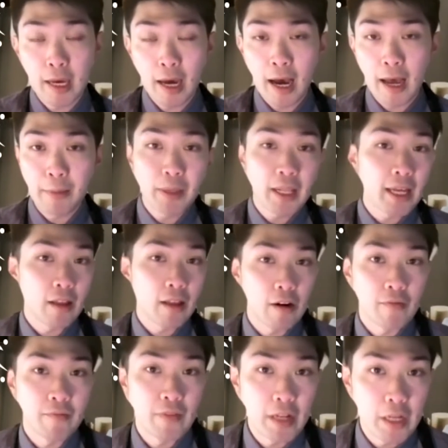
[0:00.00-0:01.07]
I play a lot
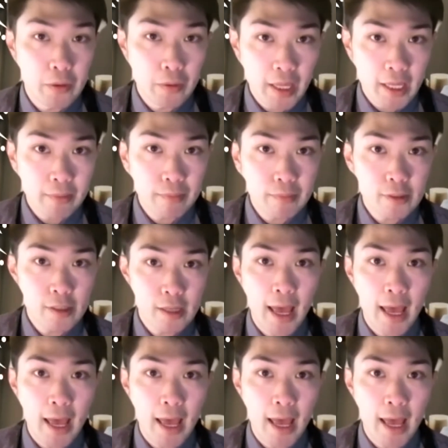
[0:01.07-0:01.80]
of video games,